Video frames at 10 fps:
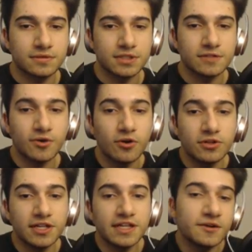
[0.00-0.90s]
If
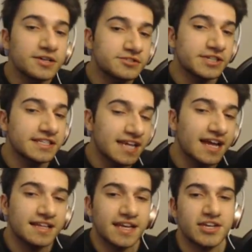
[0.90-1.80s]
only there was
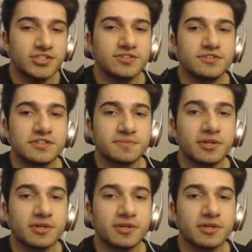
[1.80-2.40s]
retaliation to this,